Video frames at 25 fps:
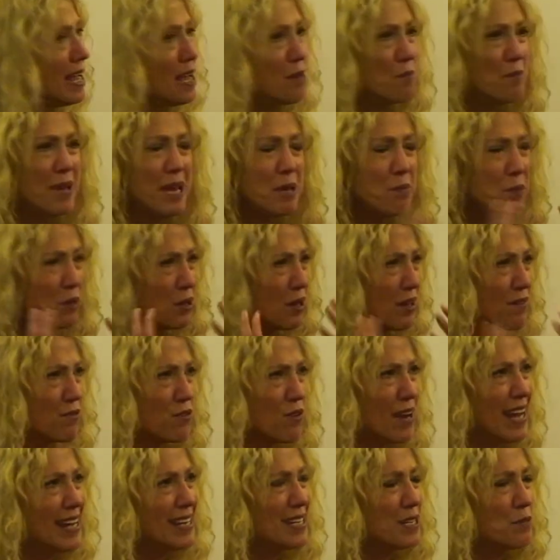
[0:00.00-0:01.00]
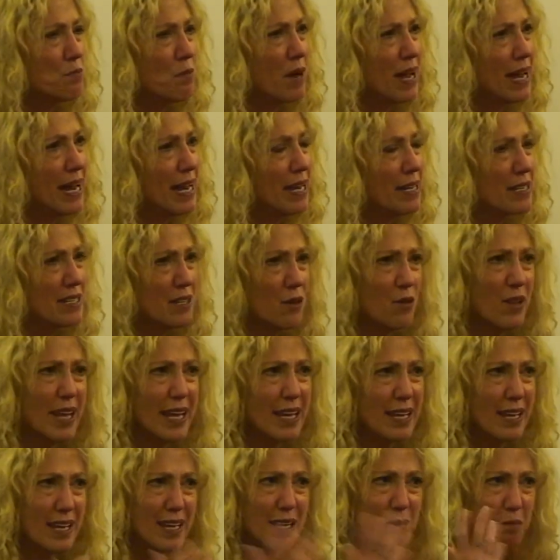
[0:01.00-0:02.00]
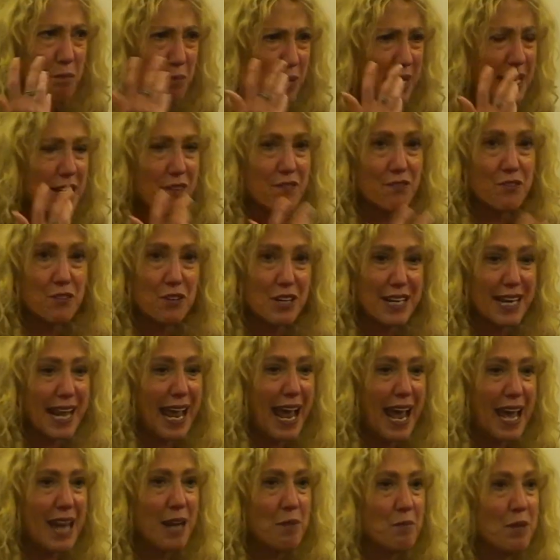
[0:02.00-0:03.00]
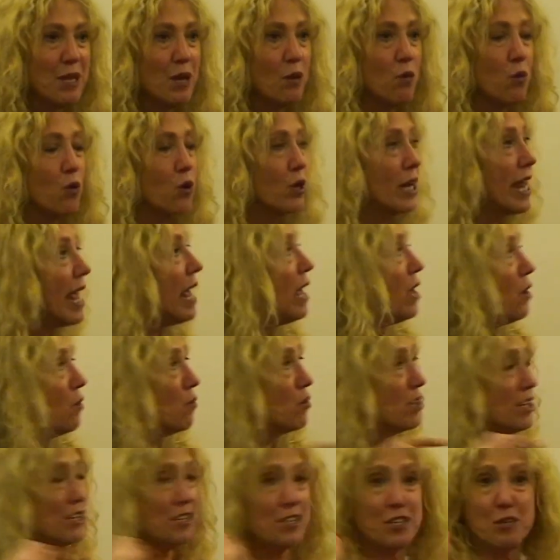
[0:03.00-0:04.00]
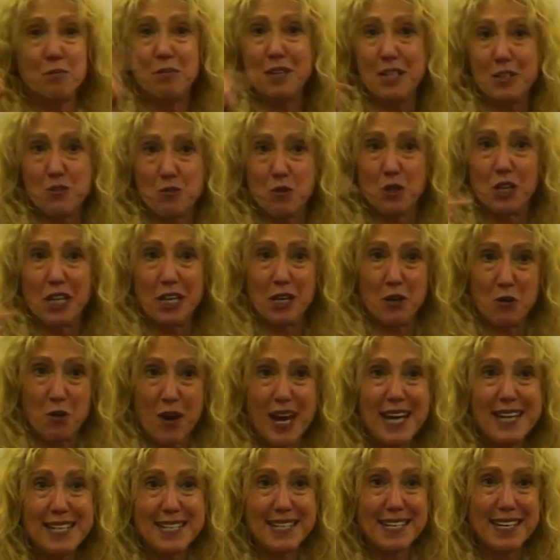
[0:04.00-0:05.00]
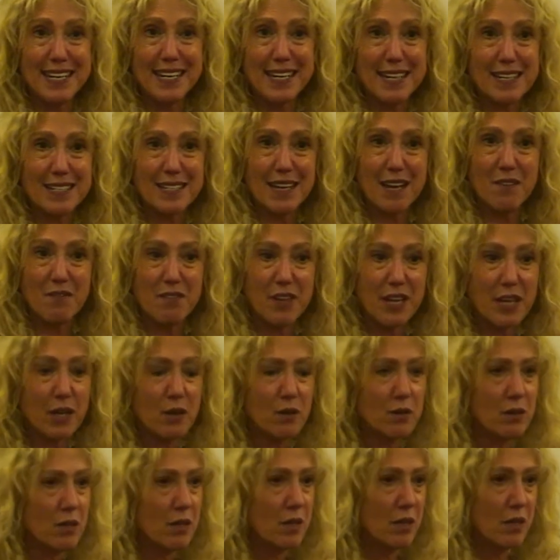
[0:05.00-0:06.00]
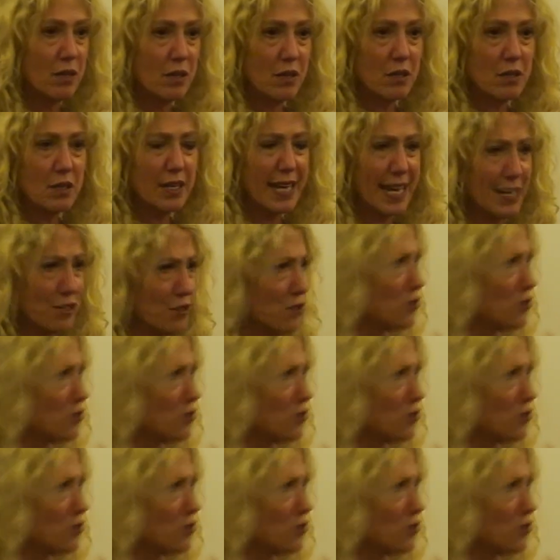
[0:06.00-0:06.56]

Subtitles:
People have raised money so they can compete for an Academy Award, which to me is really crazy, because I figure, get